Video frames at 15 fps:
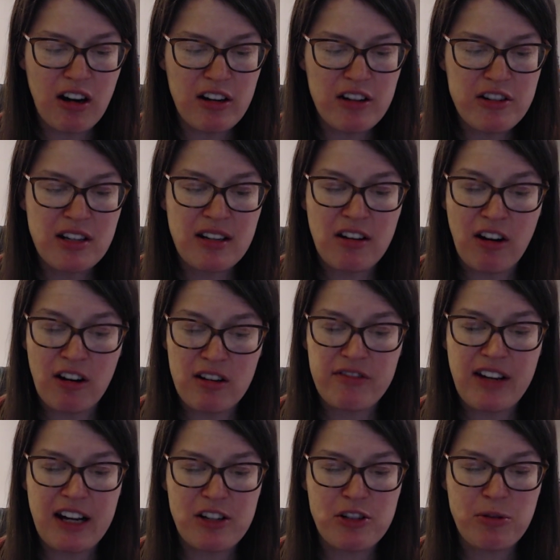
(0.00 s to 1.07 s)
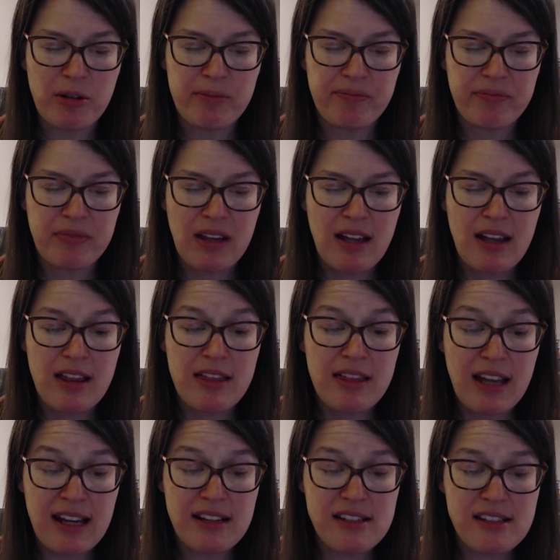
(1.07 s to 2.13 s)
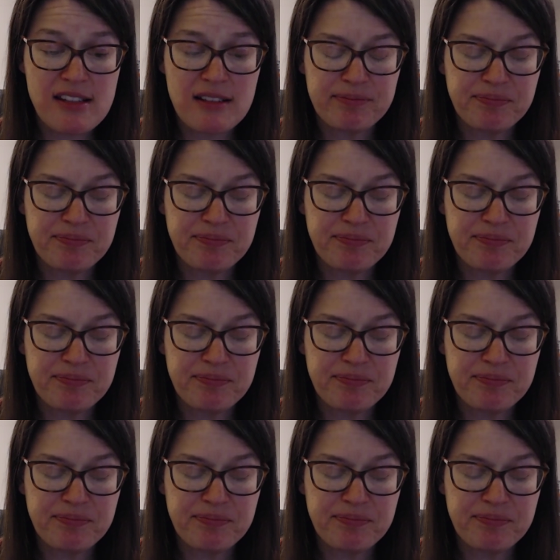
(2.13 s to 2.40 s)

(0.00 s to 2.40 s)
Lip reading: art and artifacts room. Thanks.